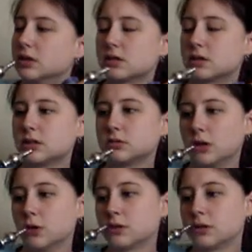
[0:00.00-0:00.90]
It's still
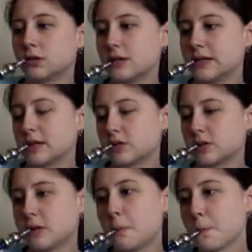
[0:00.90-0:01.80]
going,
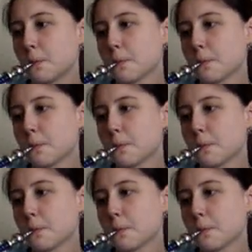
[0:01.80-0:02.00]
actually,